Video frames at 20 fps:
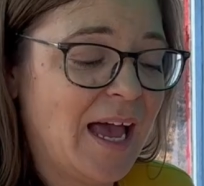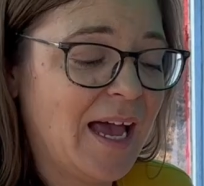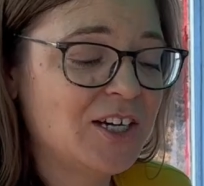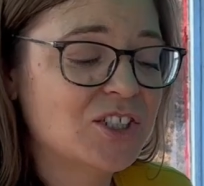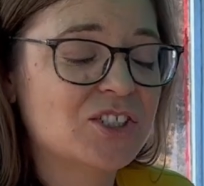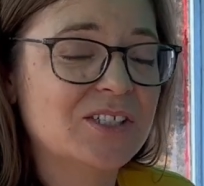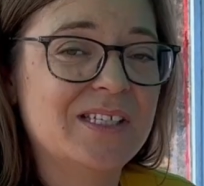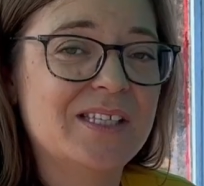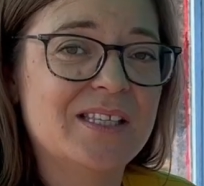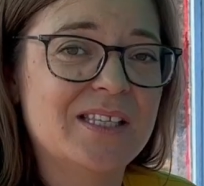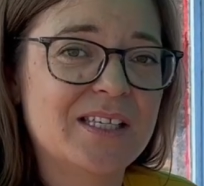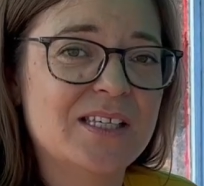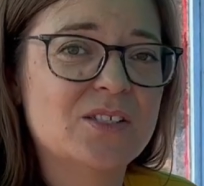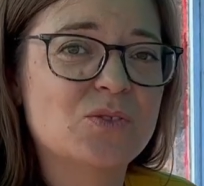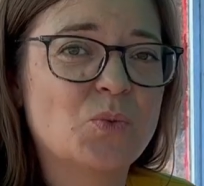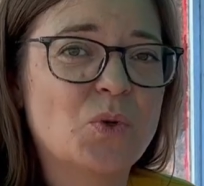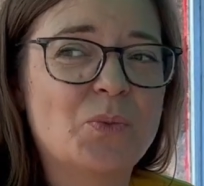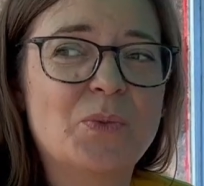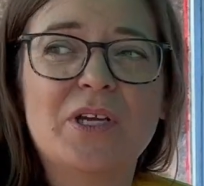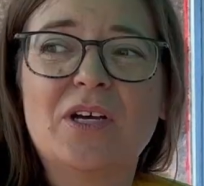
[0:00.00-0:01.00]
actually
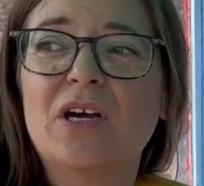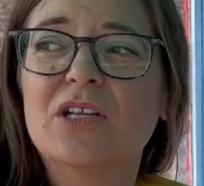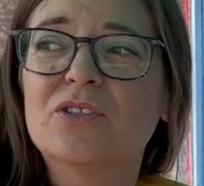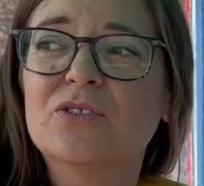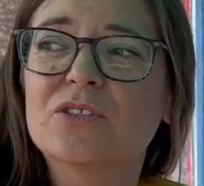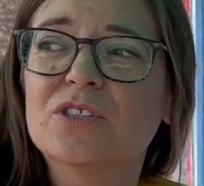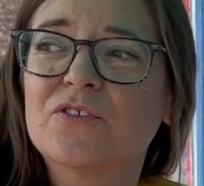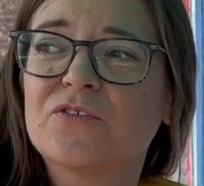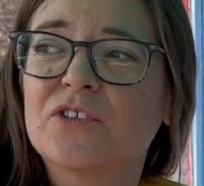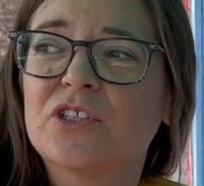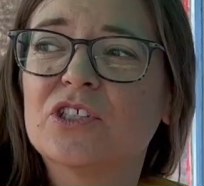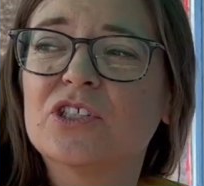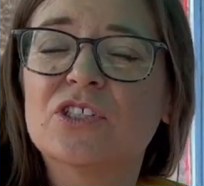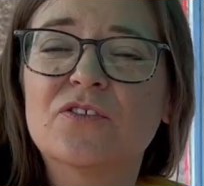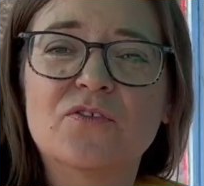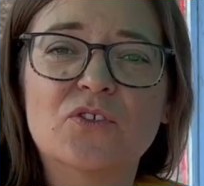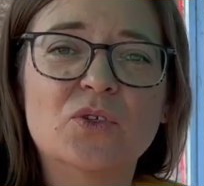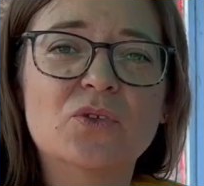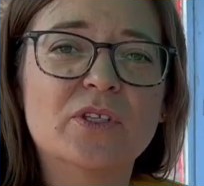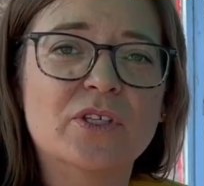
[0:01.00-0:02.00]
when we got those
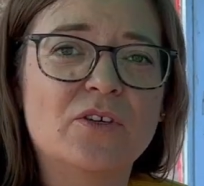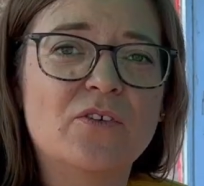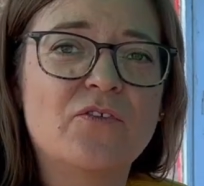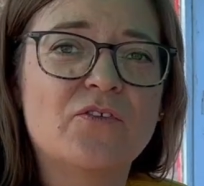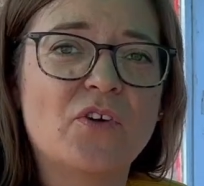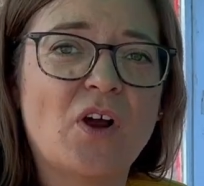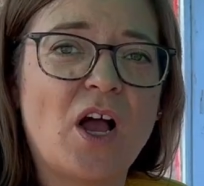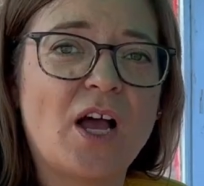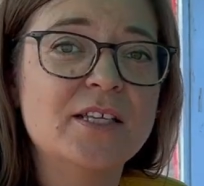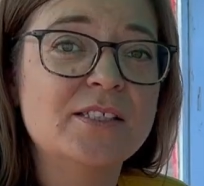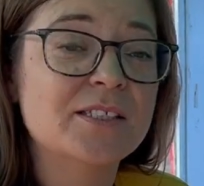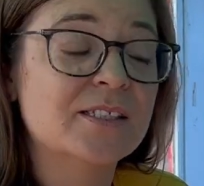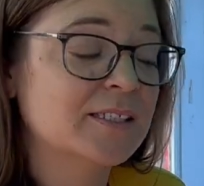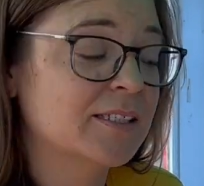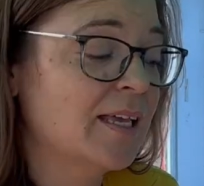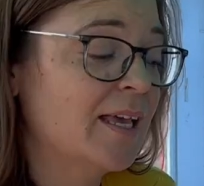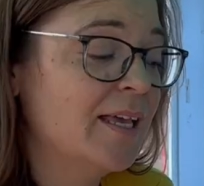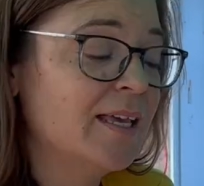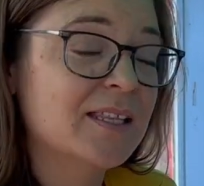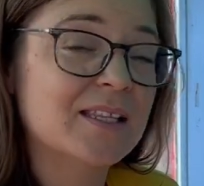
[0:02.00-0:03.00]
first few little frosts,
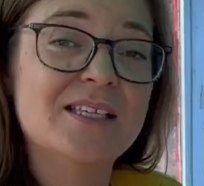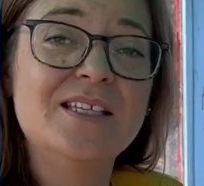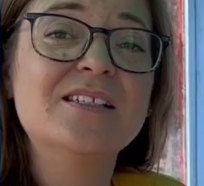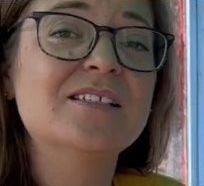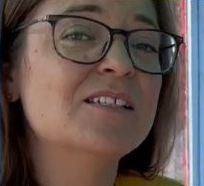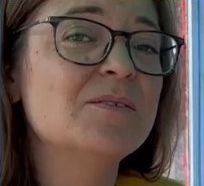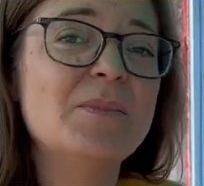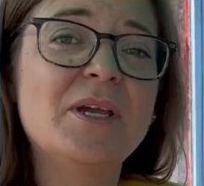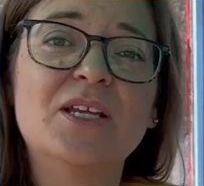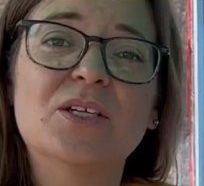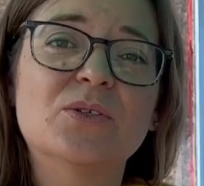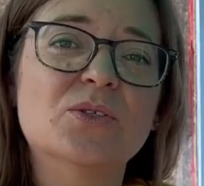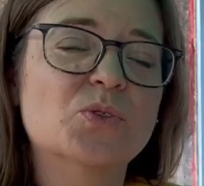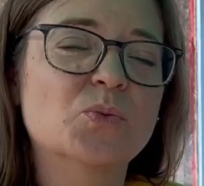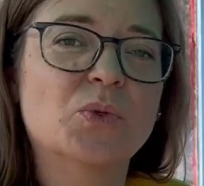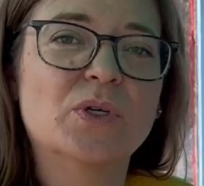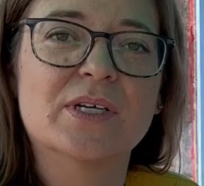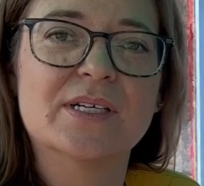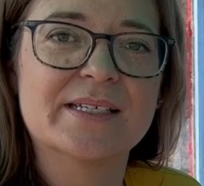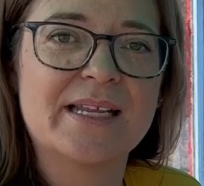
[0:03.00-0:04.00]
these tomatoes
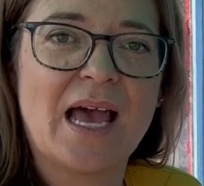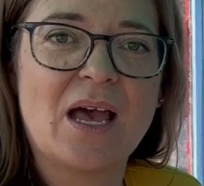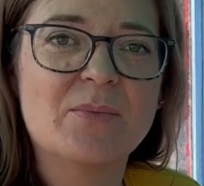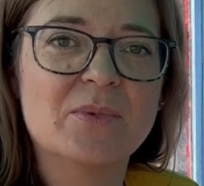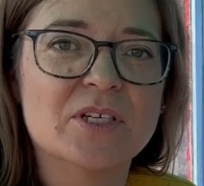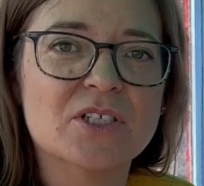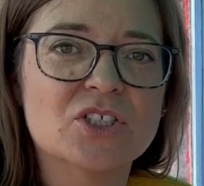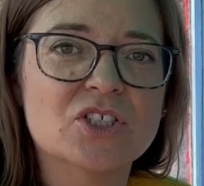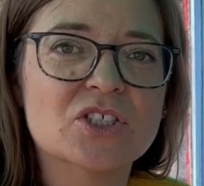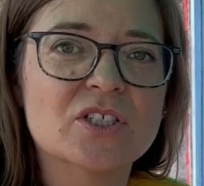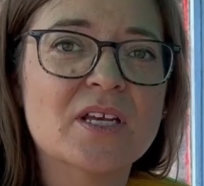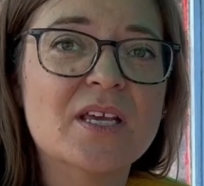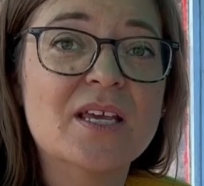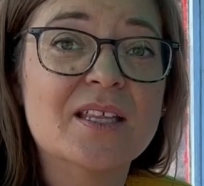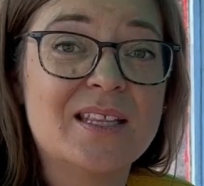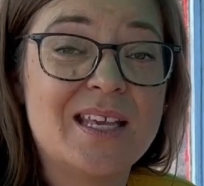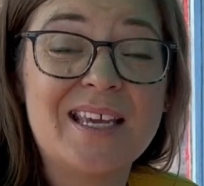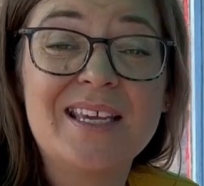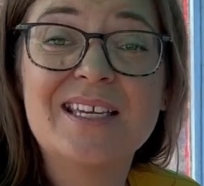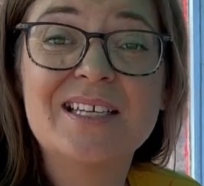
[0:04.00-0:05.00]
weren't damaged.
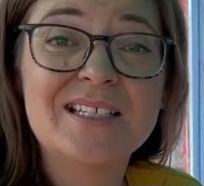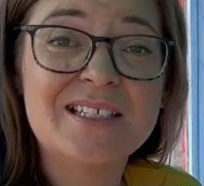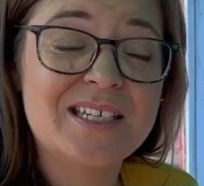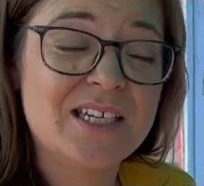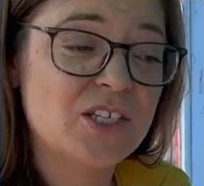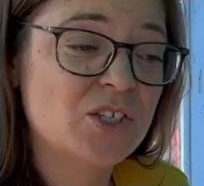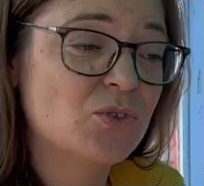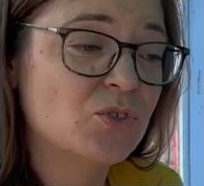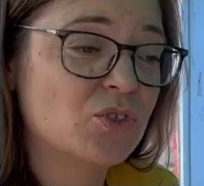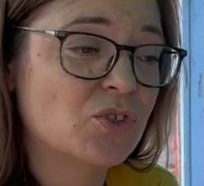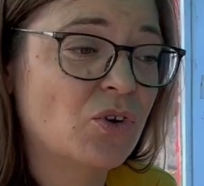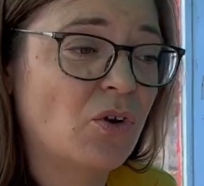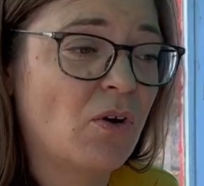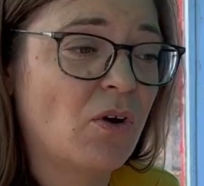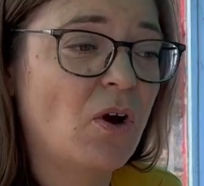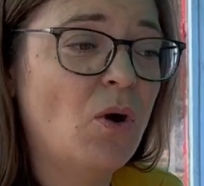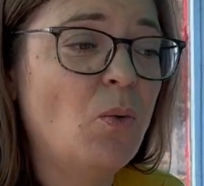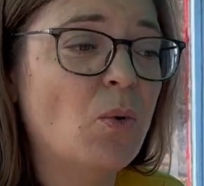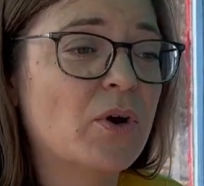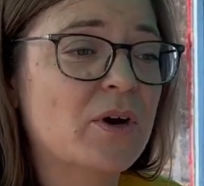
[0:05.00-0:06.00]
They continue to
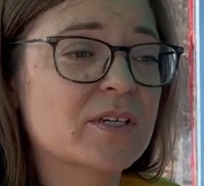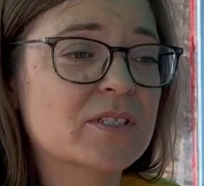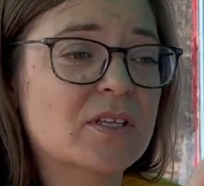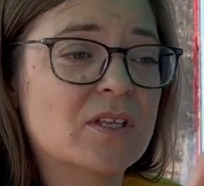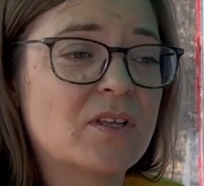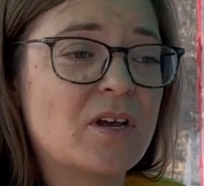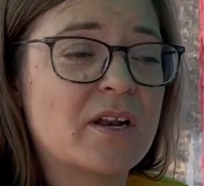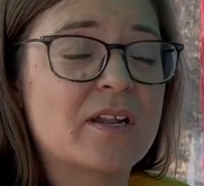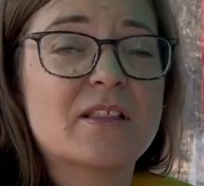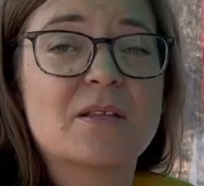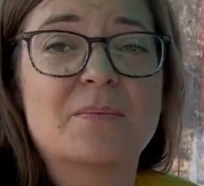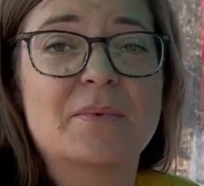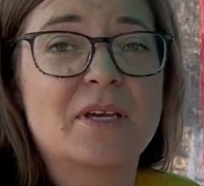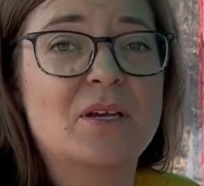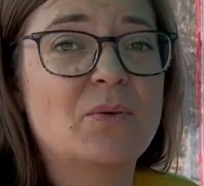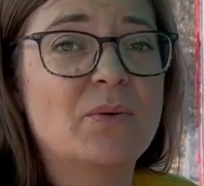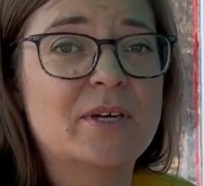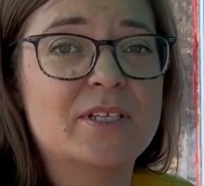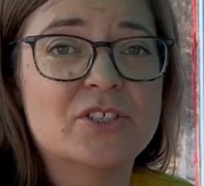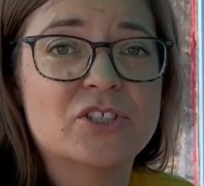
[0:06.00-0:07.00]
grow, whereas a lot of the big
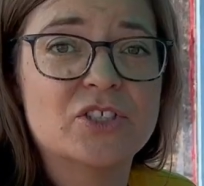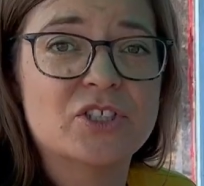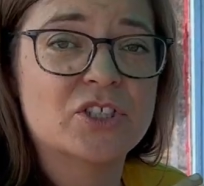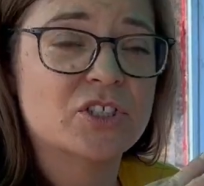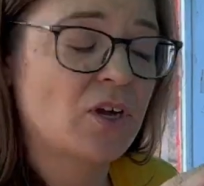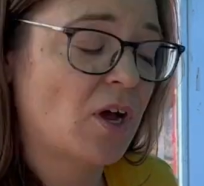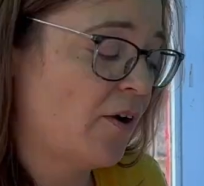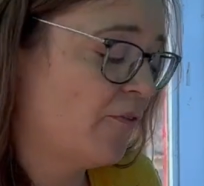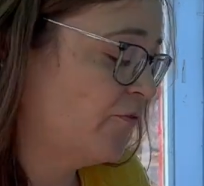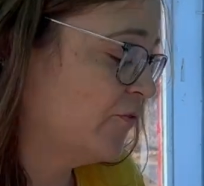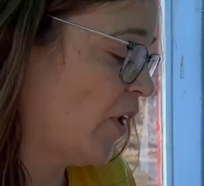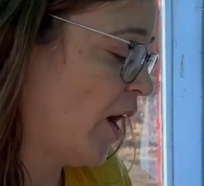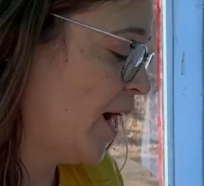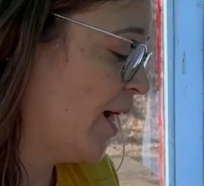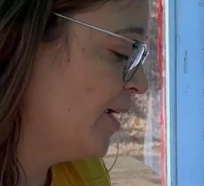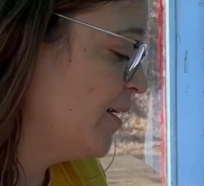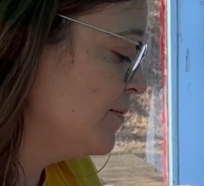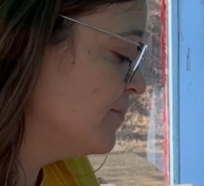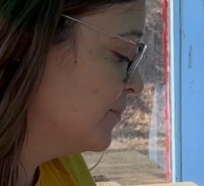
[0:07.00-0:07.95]
ones just got fried.